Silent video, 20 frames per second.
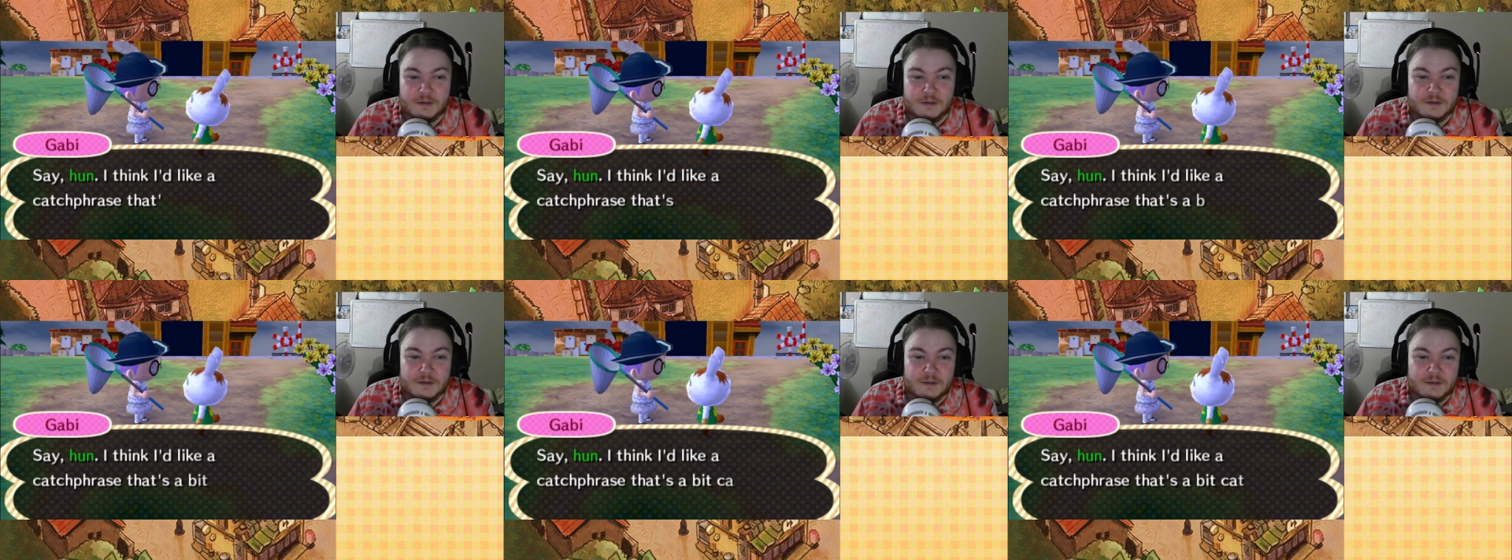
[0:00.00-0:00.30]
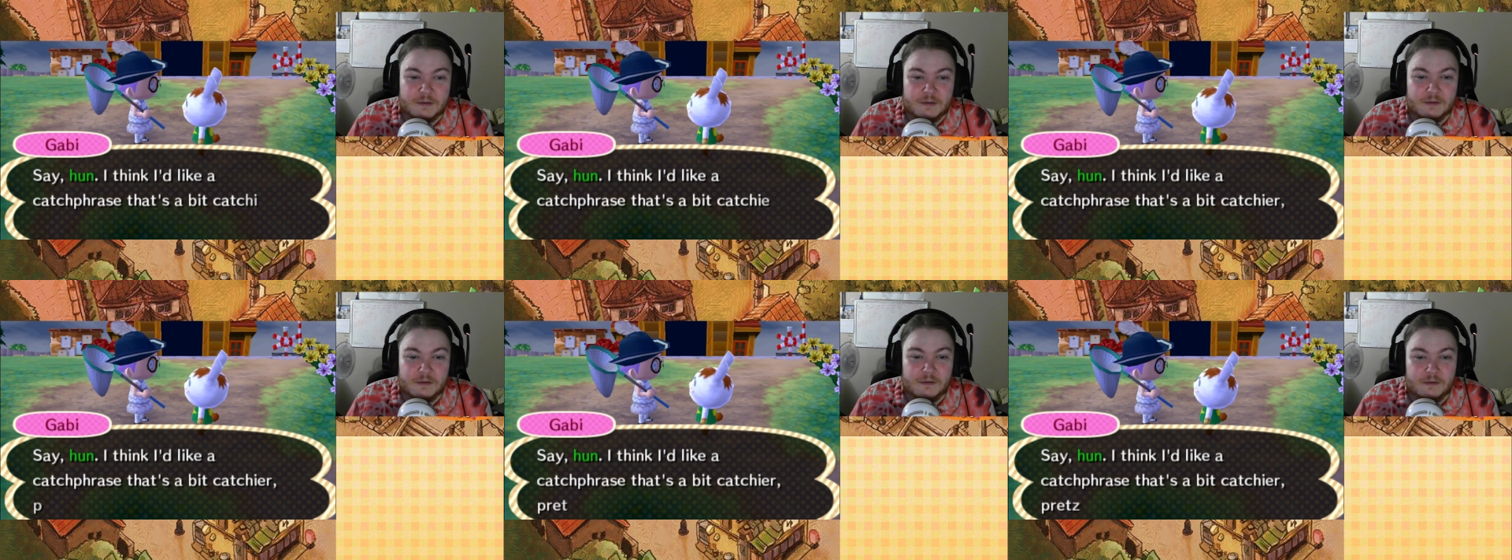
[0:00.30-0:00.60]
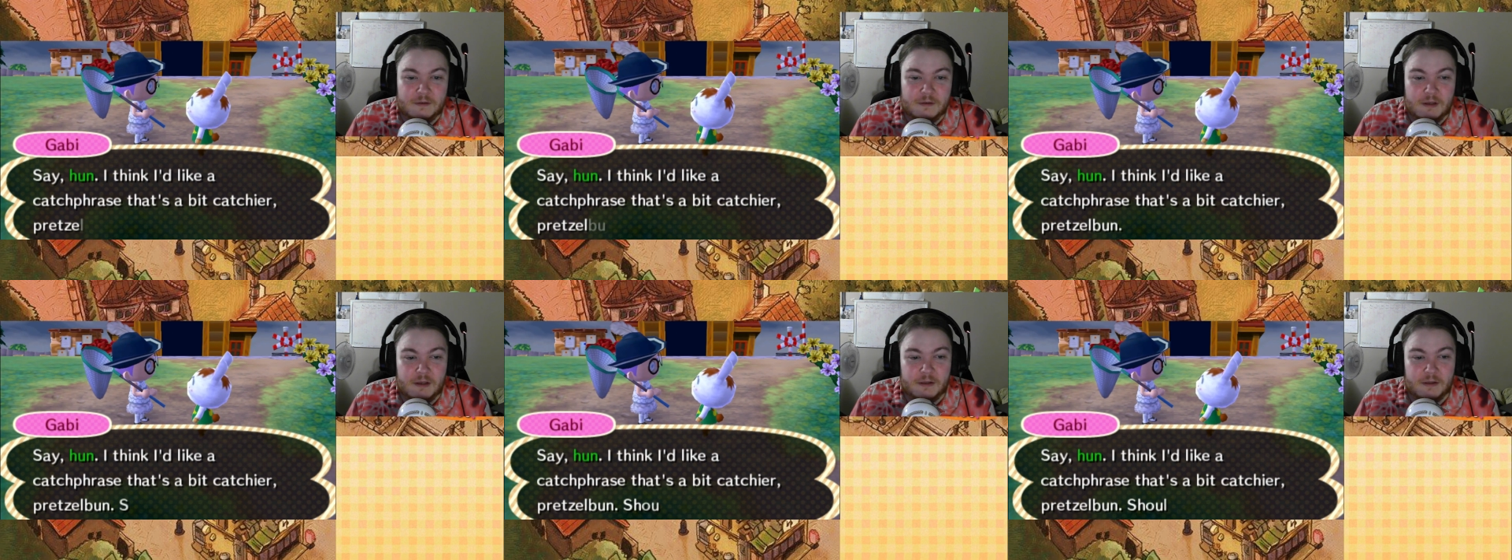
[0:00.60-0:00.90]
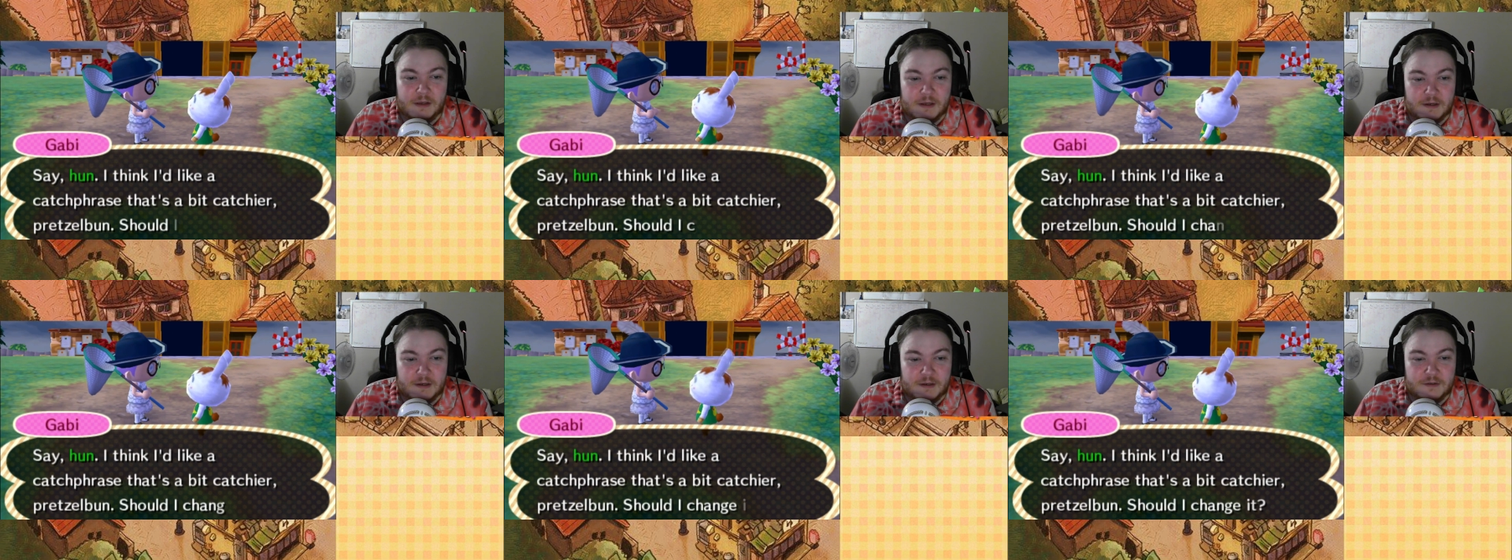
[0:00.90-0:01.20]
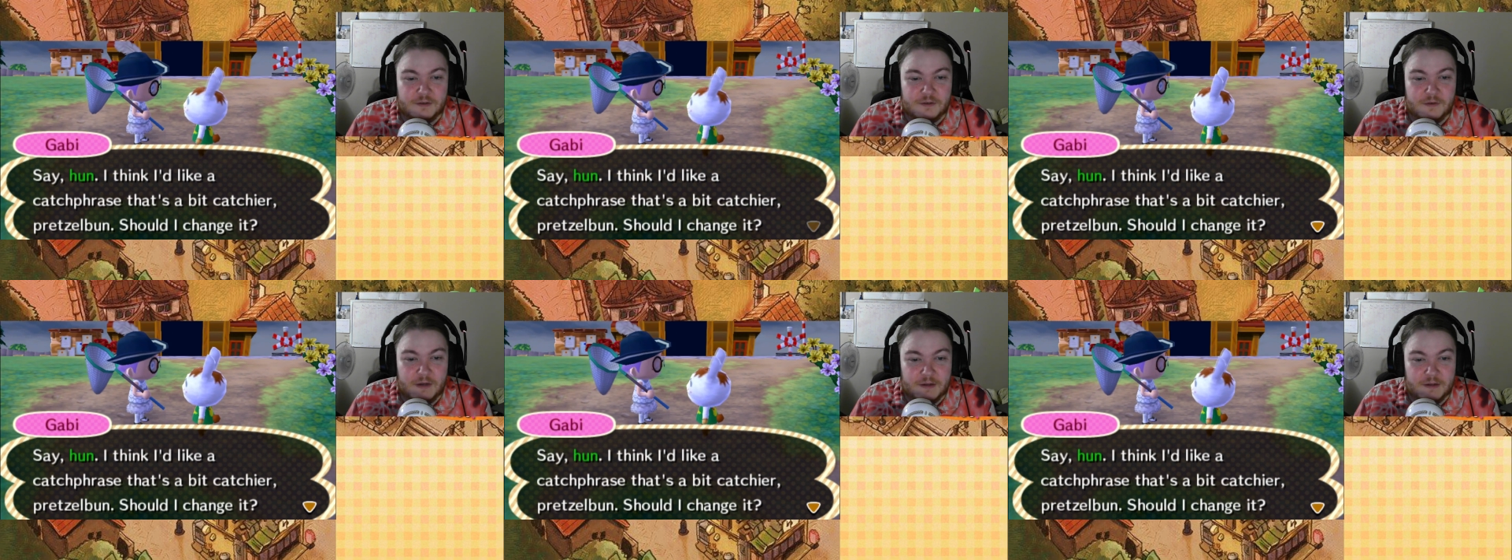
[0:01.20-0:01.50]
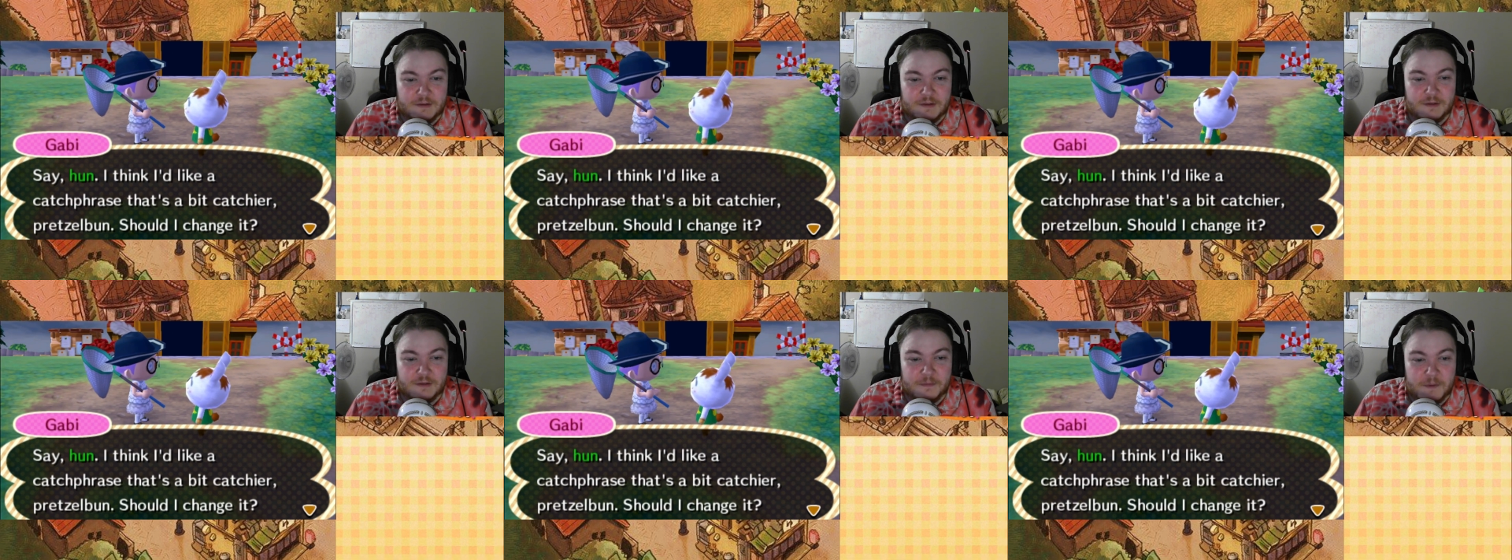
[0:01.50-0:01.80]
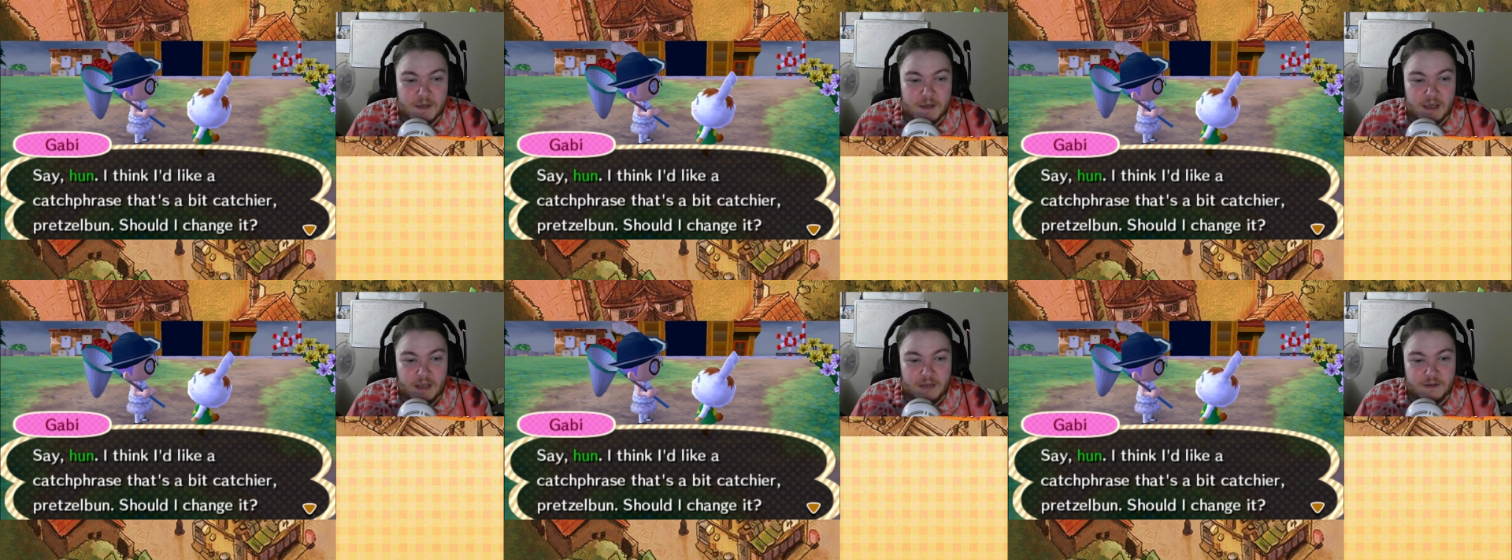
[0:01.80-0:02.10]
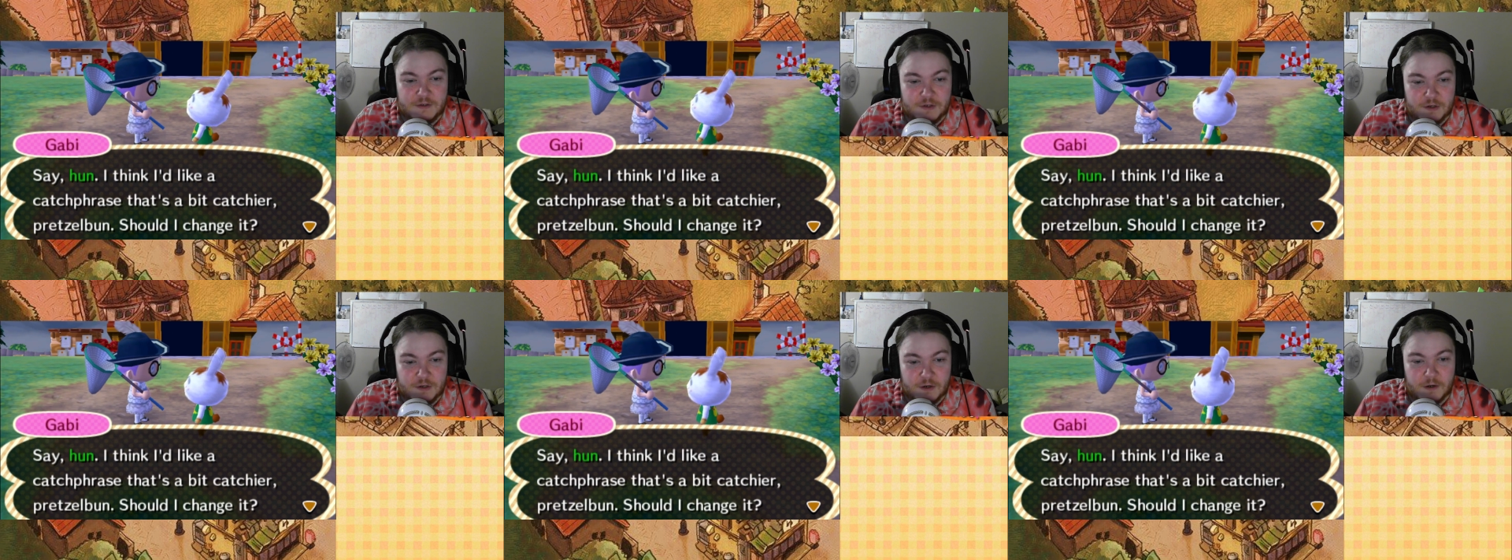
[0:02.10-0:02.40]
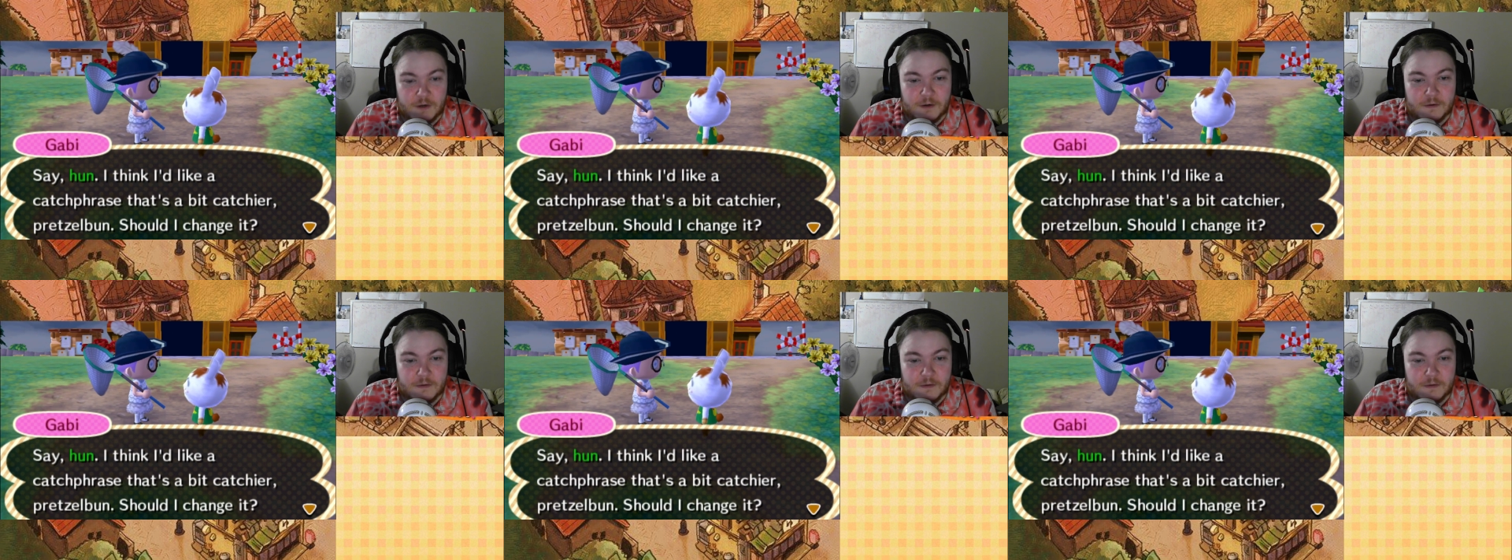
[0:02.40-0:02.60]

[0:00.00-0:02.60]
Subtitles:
I think I like a catchphrase that's a bit catchier.